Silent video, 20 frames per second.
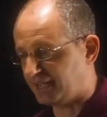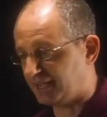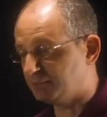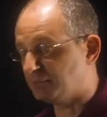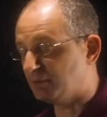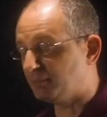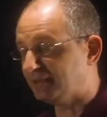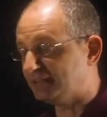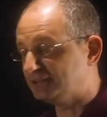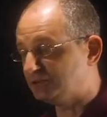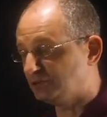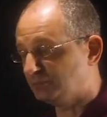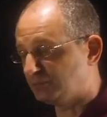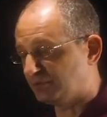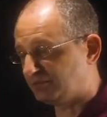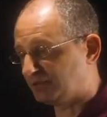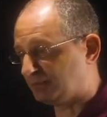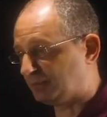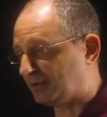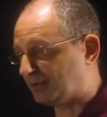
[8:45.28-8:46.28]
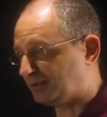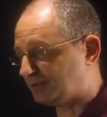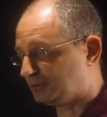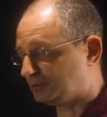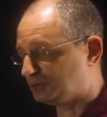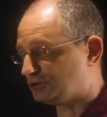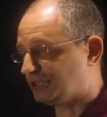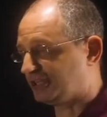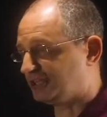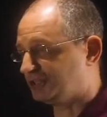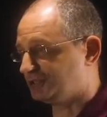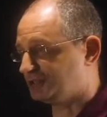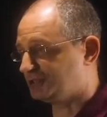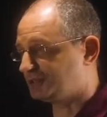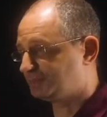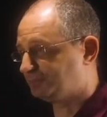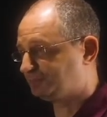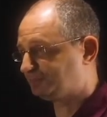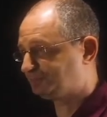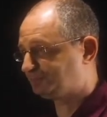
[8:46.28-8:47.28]
momentum of the particle
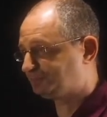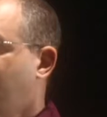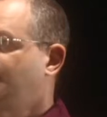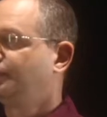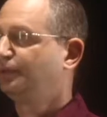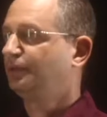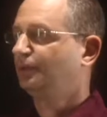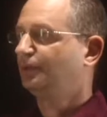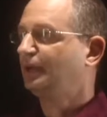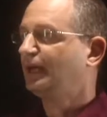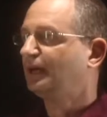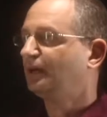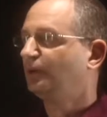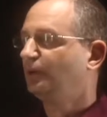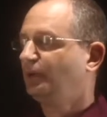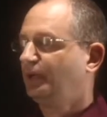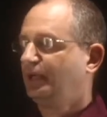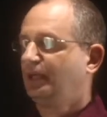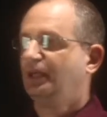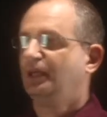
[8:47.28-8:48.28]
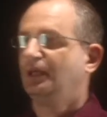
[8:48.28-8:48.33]
changes. So now